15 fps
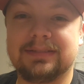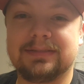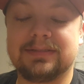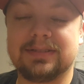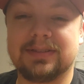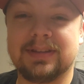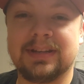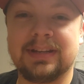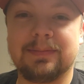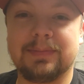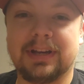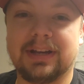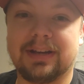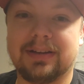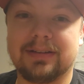to think
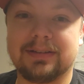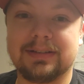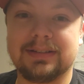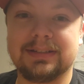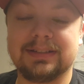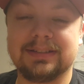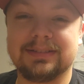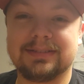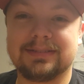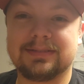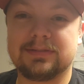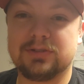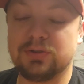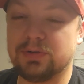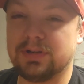about is
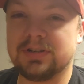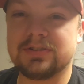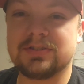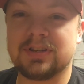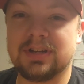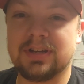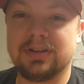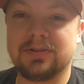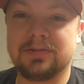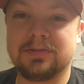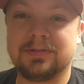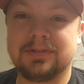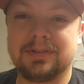2 years ago.